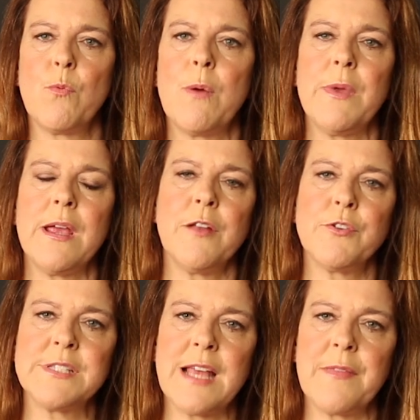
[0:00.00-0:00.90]
when we
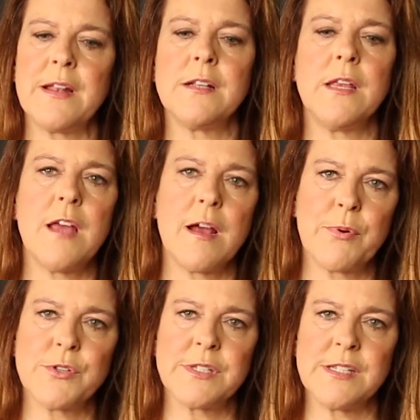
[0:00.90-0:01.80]
understand that a young
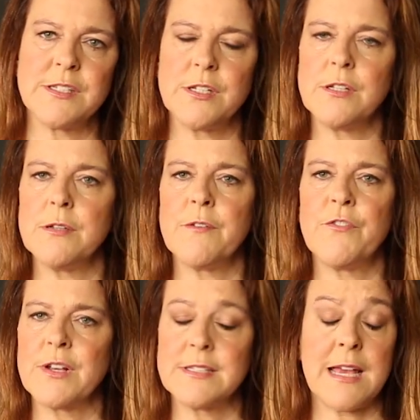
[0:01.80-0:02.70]
person is,
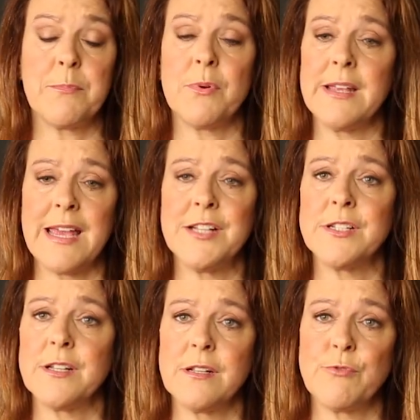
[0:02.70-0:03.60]
for example,
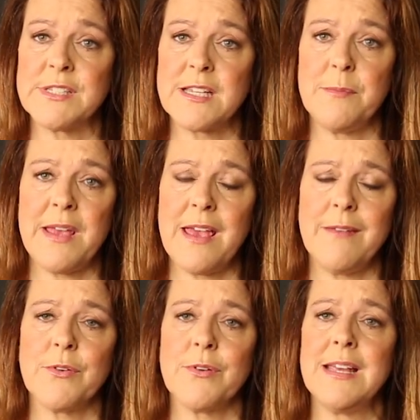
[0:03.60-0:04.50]
engaging in risky
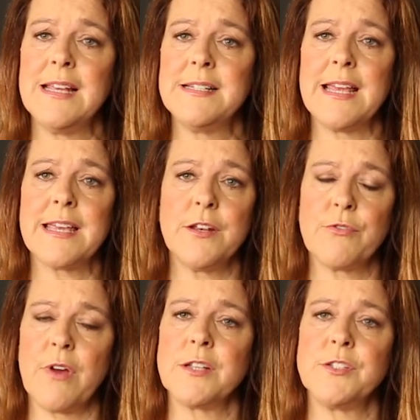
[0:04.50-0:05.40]
behavior, taking
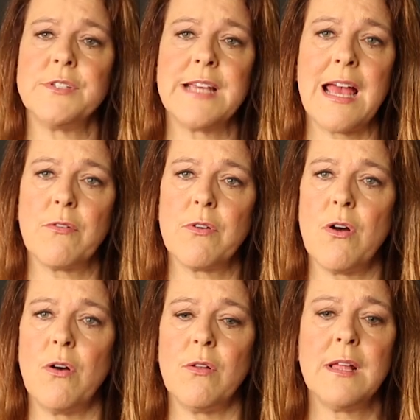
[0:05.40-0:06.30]
drugs, using
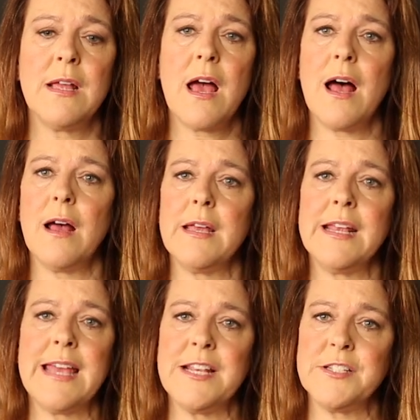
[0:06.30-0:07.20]
alcohol,
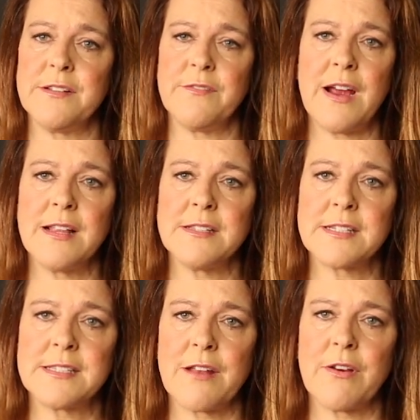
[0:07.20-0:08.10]
engaging in violence,
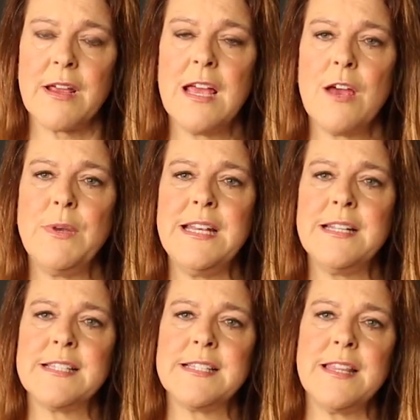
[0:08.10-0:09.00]
etc., we need
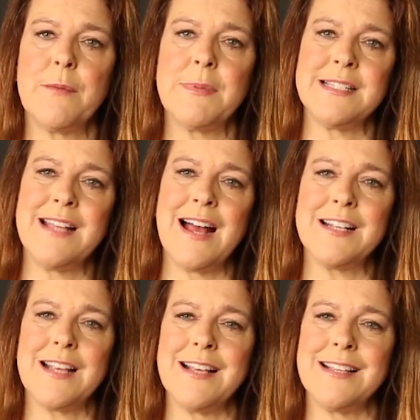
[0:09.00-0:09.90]
to see them as
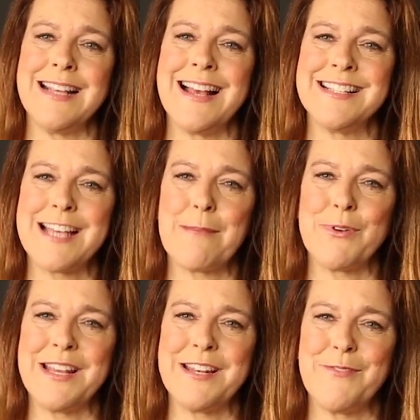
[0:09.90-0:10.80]
not a
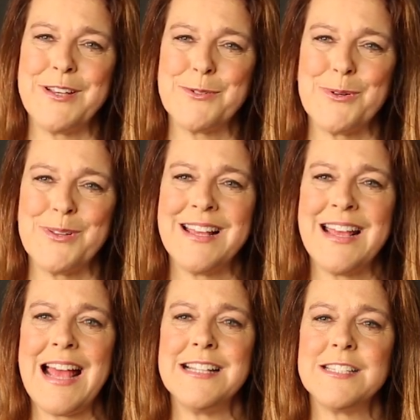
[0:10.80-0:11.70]
separate individual
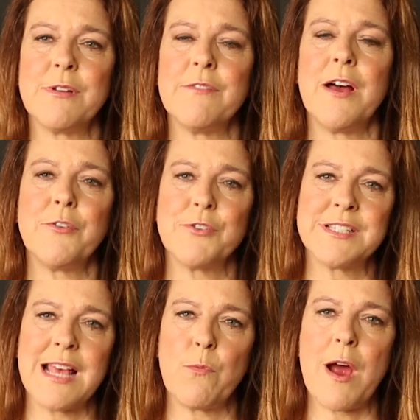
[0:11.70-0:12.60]
and sort of
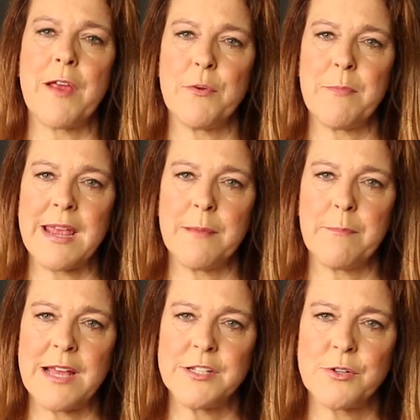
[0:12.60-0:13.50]
understand why they're making
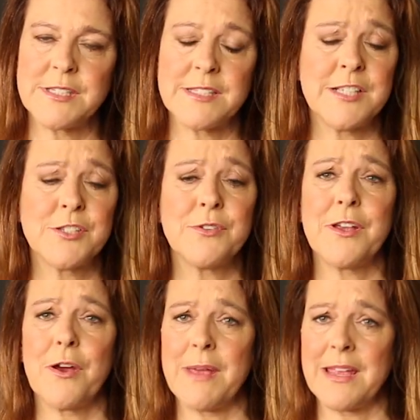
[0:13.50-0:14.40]
bad choices. They
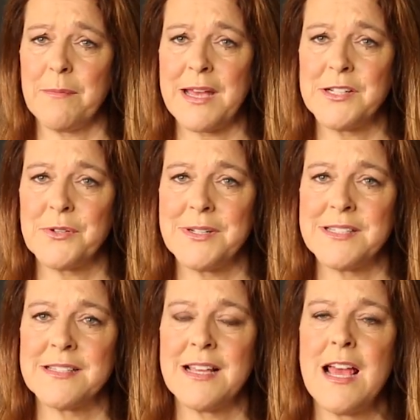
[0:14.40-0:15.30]
certainly are making bad
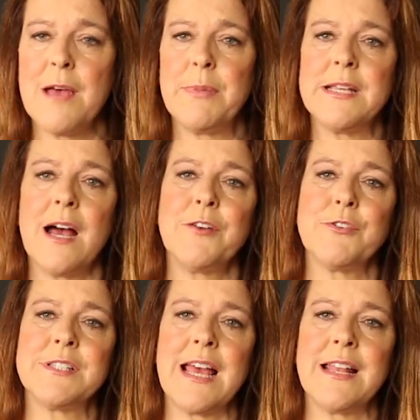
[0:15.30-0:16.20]
choices, but to
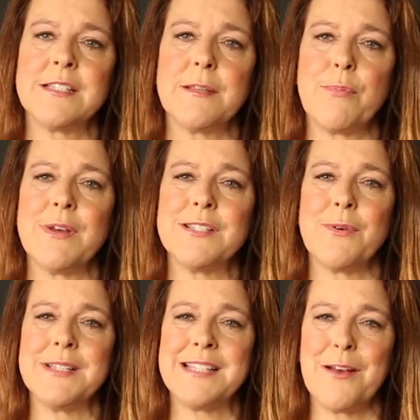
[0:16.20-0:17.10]
understand, as the boys
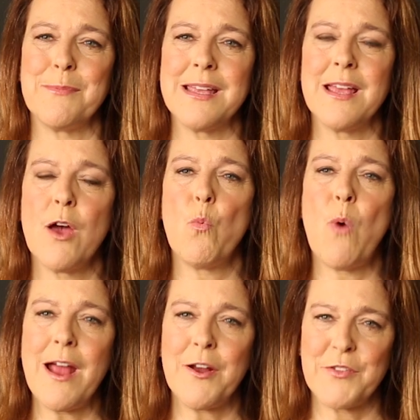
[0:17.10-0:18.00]
always tell me,
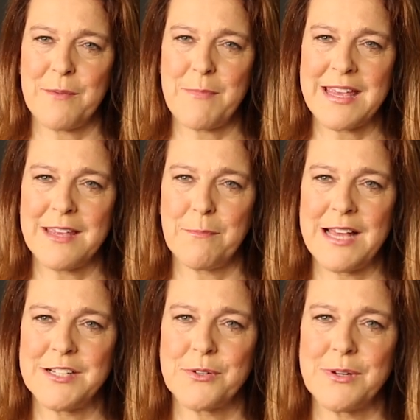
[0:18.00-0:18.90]
why are they making
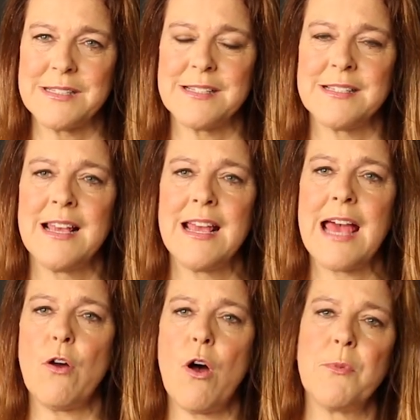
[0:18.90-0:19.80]
bad choices?
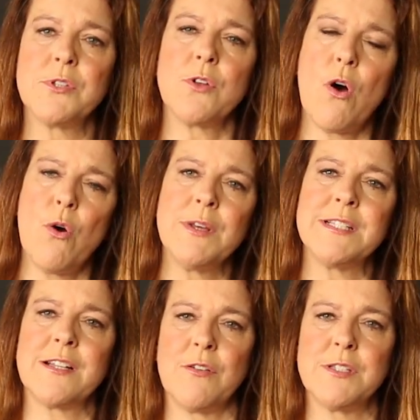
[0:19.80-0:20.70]
And almost
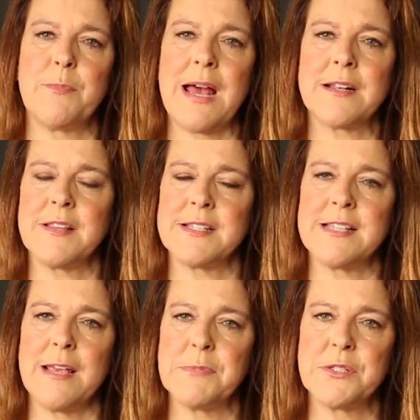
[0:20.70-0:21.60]
always it goes back to the
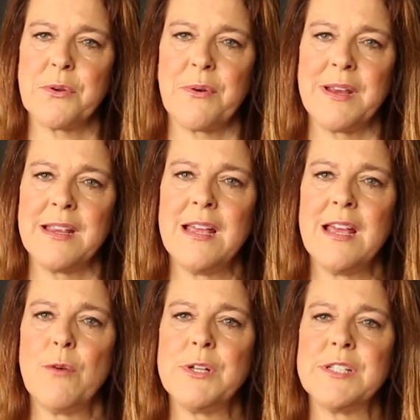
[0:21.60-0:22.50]
same story,
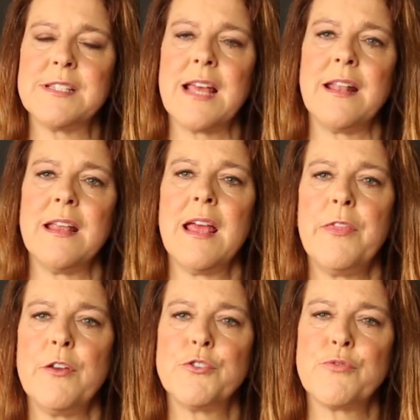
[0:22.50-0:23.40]
which is that
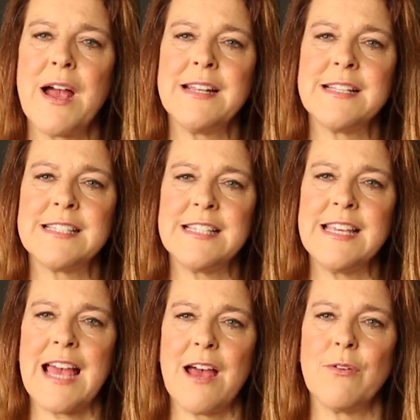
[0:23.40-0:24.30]
they're trying to
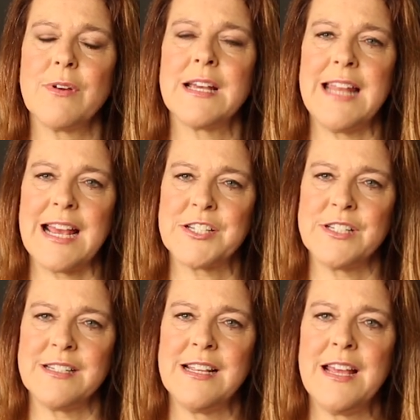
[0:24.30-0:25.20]
seek out
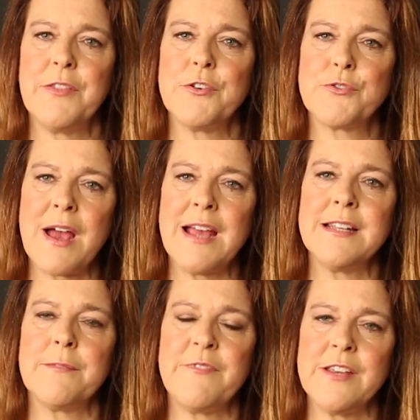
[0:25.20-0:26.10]
connection. They're
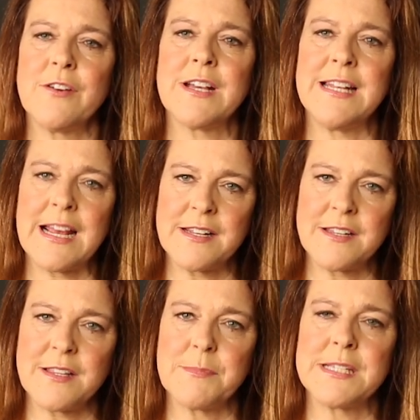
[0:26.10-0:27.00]
trying to feel connected
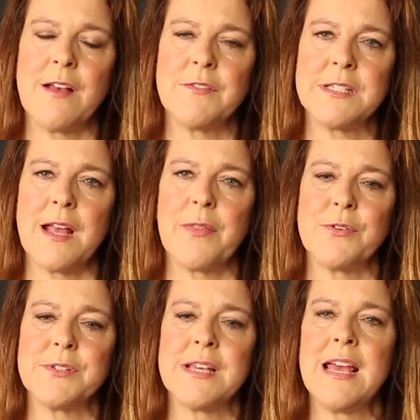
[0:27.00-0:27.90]
to themselves and
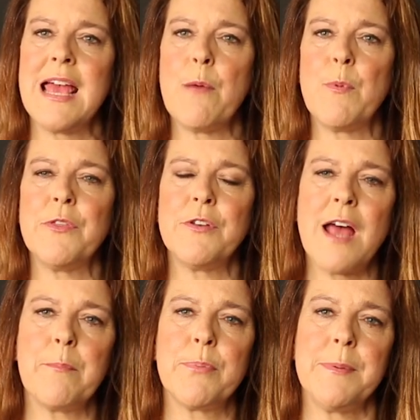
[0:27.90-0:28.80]
others, and when they're
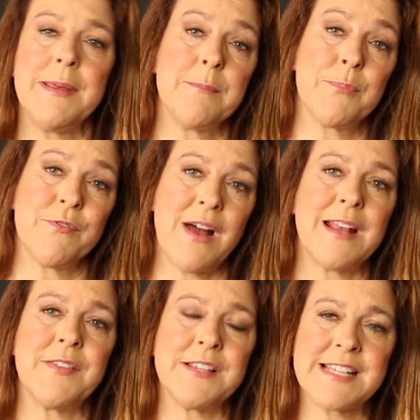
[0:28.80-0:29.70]
not being
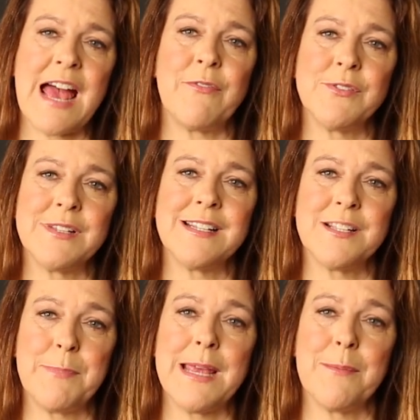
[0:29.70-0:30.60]
provided the scaffolding
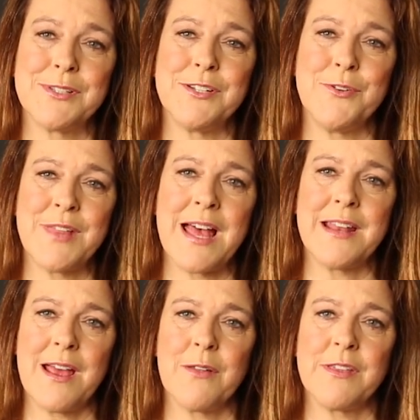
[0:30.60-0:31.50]
to be able to do that
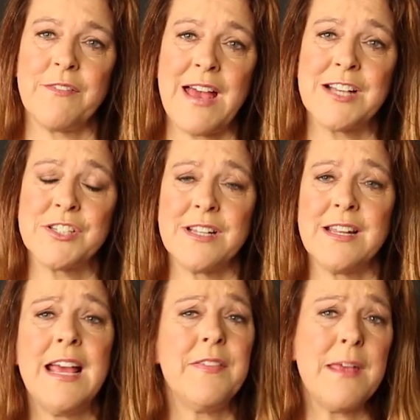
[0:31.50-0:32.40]
in a healthy
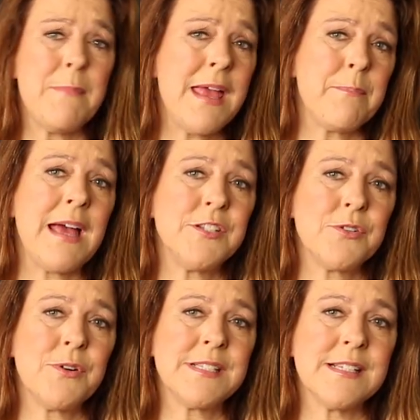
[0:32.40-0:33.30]
fashion, they make bad
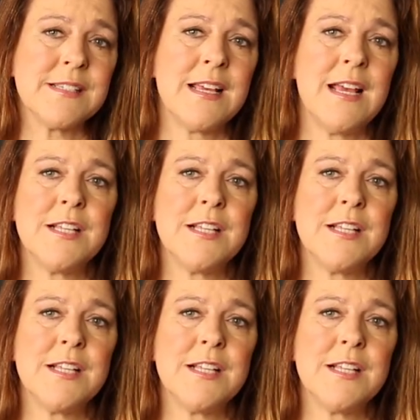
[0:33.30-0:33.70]
choices.